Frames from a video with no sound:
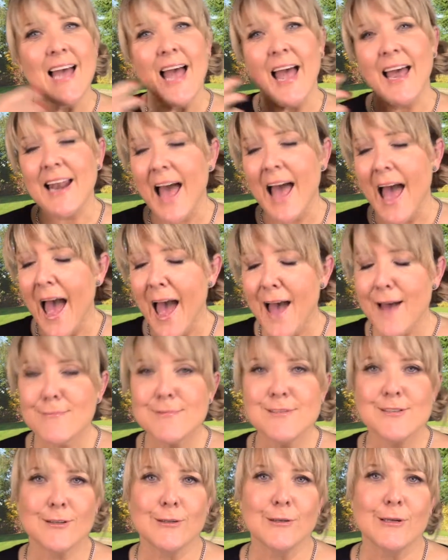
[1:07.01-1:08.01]
and
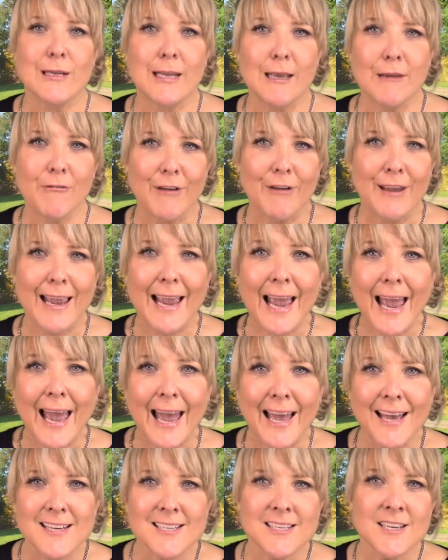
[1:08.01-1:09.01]
absolutely
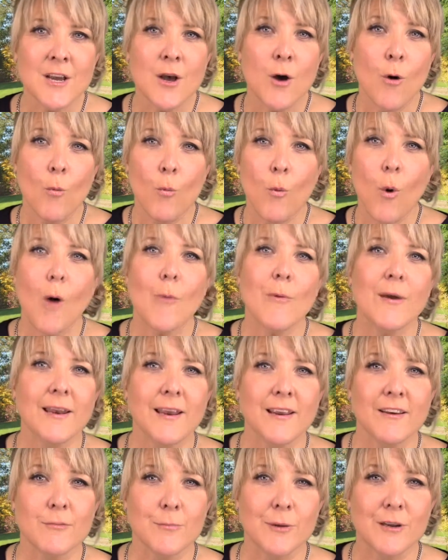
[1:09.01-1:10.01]
forget what we
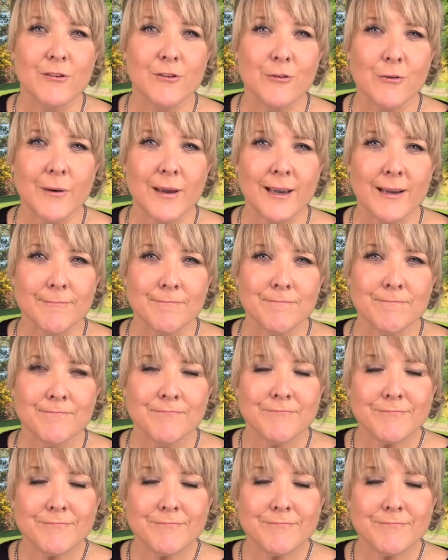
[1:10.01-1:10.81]
need to be doing?